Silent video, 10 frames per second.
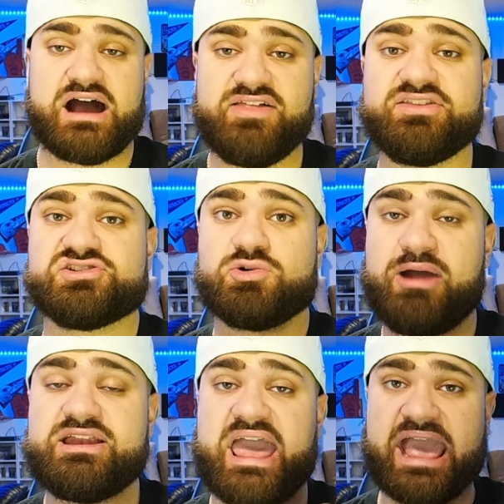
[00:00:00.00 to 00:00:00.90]
I think there's a
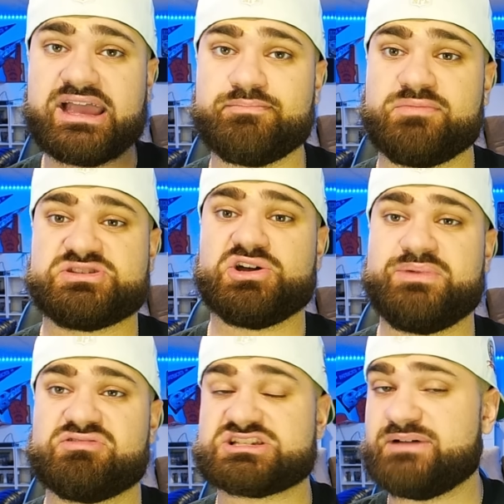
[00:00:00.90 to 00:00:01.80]
way to hate but still
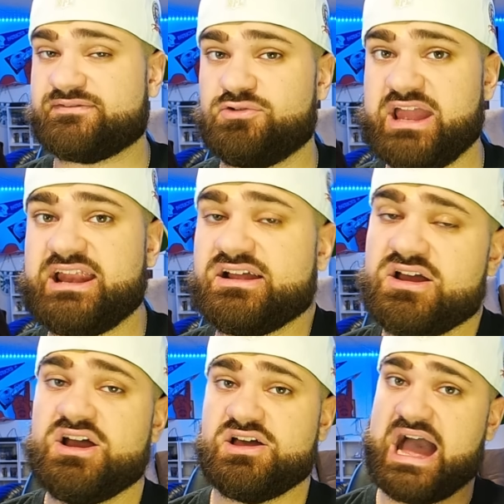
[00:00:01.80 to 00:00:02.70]
be respectful in hating.
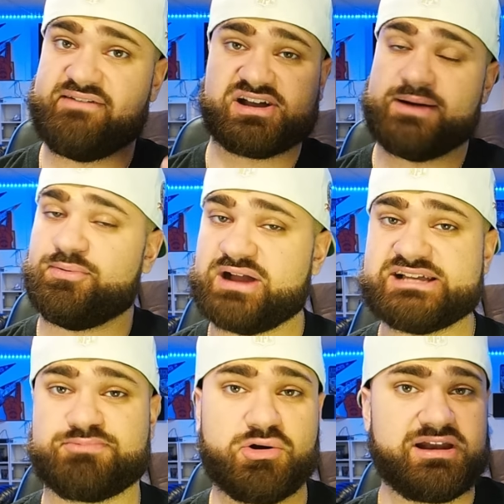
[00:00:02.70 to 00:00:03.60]
I have a couple
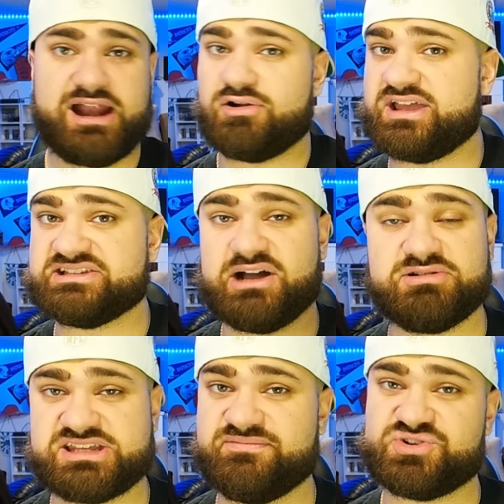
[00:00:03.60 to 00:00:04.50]
guys, Broken Arrow Keys. I
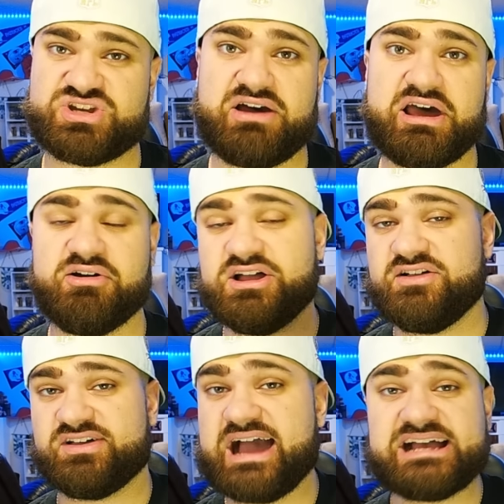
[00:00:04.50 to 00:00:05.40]
always give them a shout out.
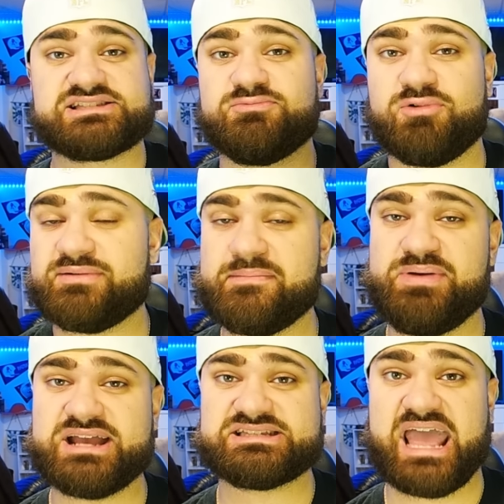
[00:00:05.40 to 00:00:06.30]
The guy's one of my
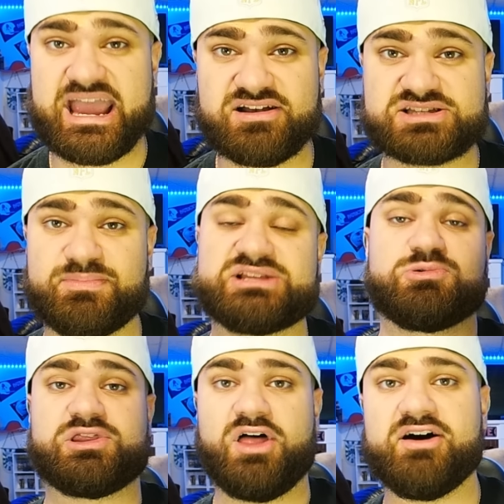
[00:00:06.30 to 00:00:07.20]
biggest haters, but it's
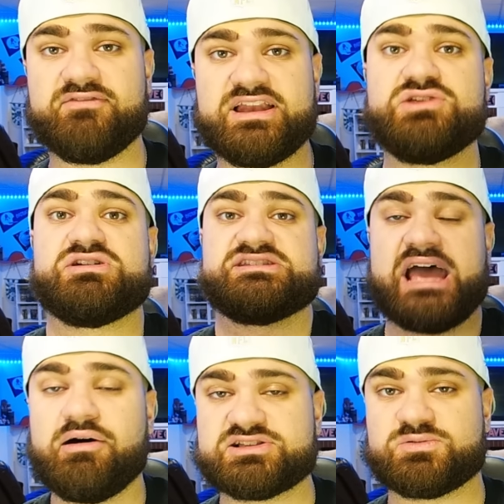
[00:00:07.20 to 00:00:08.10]
with love, and you can
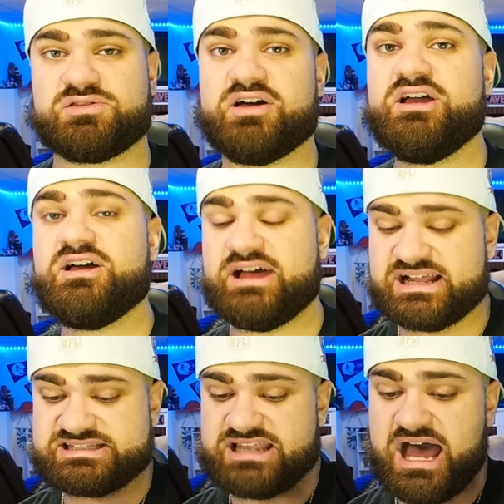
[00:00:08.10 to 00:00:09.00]
tell it's with love. Like,
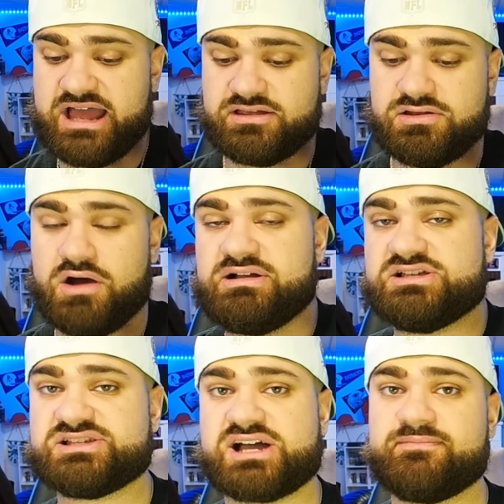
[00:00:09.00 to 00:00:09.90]
it's not, you know, it
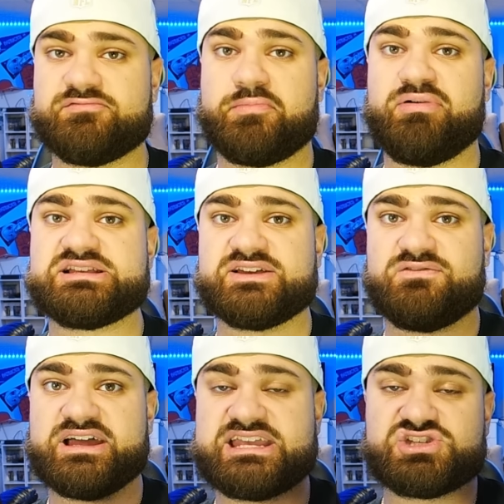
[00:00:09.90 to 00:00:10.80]
doesn't come from a place of,
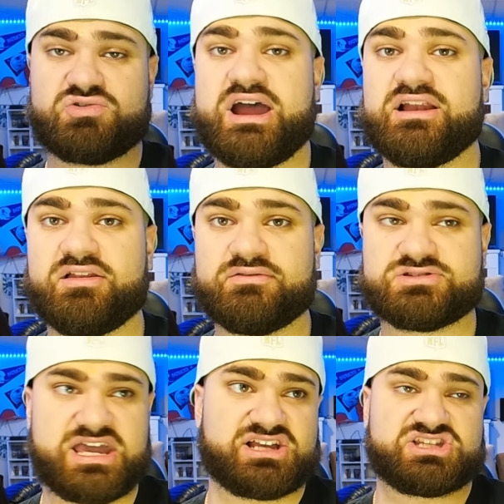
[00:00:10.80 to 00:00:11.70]
like, he's trying to
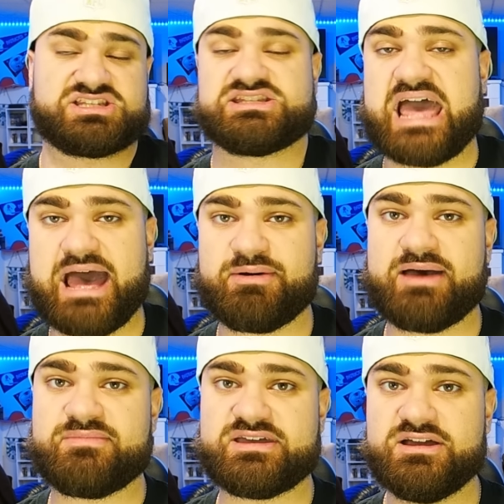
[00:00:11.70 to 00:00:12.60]
take a stab
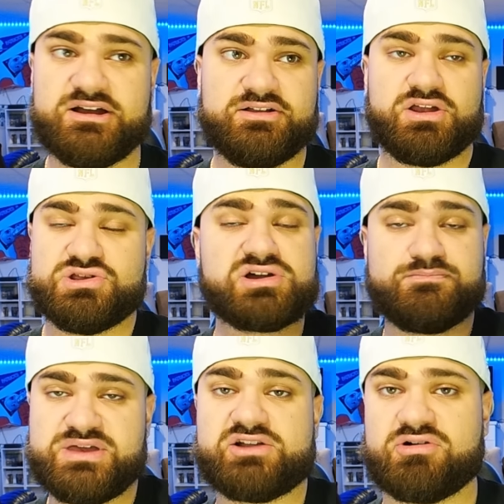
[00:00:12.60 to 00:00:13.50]
at me. You know, you can
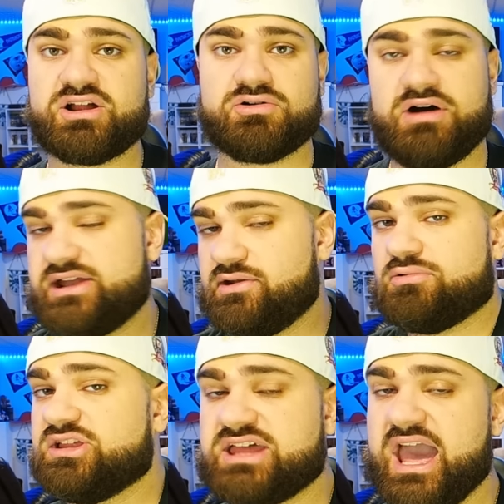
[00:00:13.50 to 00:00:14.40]
be critical. I don't
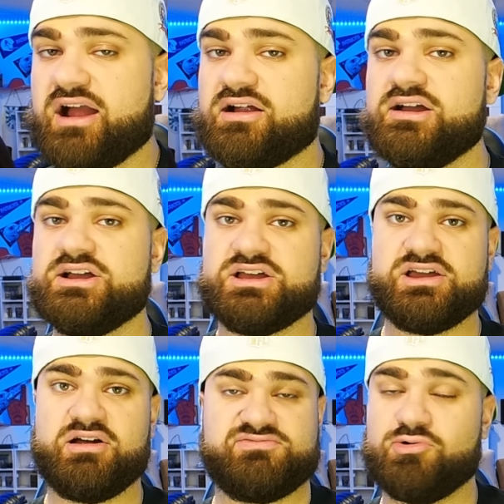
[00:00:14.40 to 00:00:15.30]
really care.
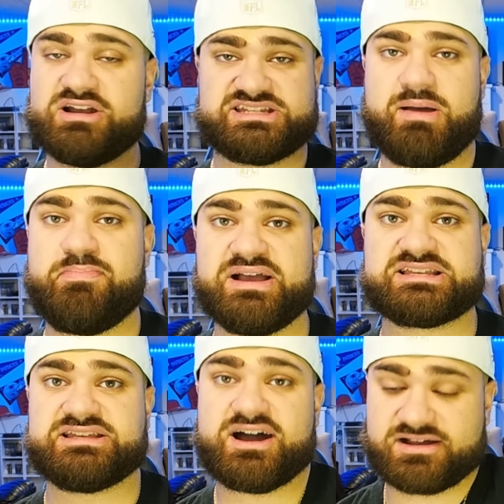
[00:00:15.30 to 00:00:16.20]
You know, if you want to say my picks
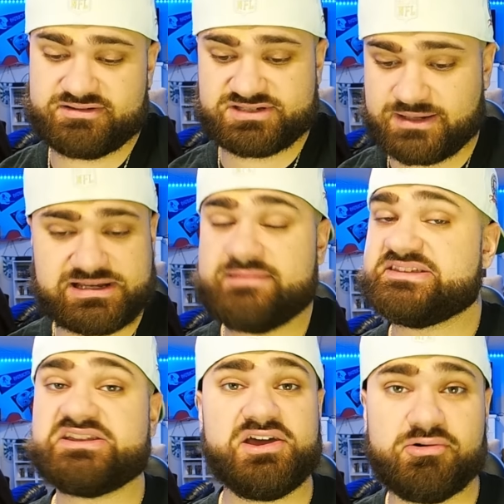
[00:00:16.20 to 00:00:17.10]
suck, sometimes
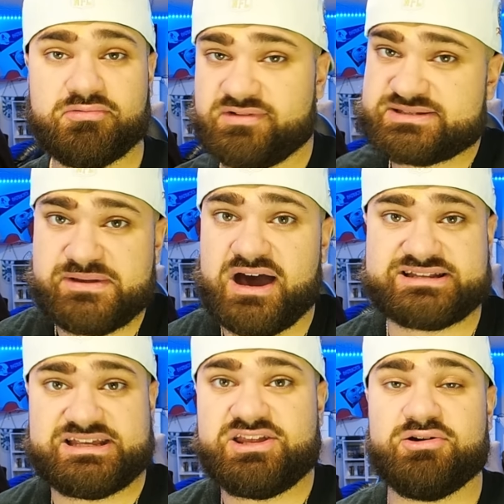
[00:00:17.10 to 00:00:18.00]
they do. Let's be
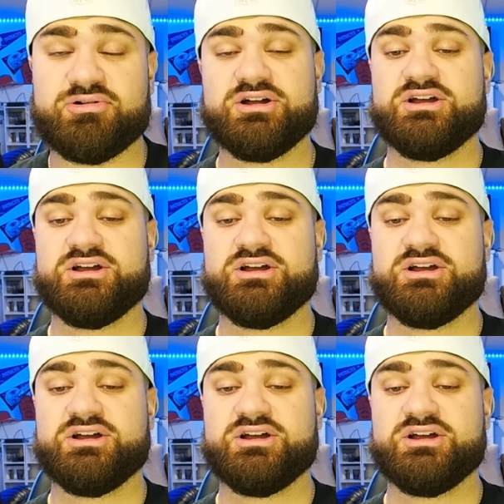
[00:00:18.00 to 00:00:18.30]
honest, they do.